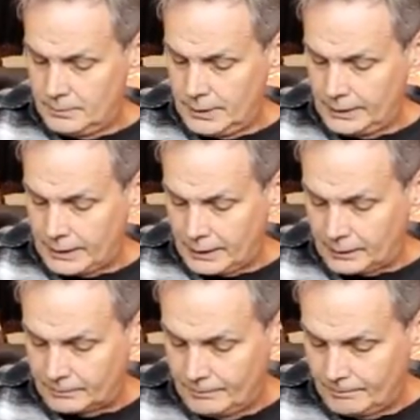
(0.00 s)
And
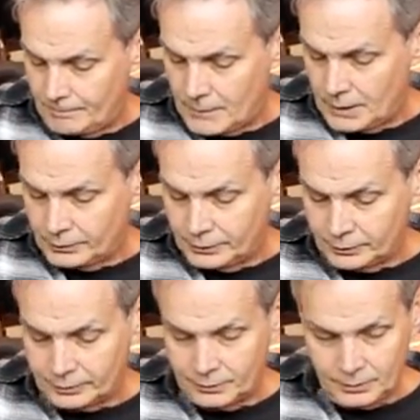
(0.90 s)
again, this
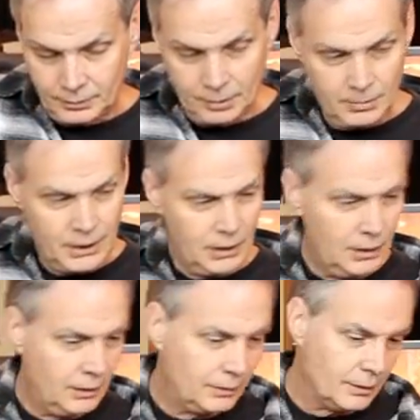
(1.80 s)
is, to
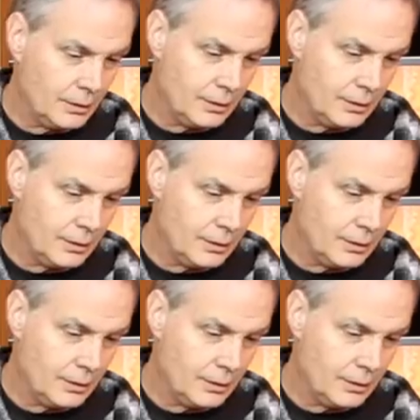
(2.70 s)
me,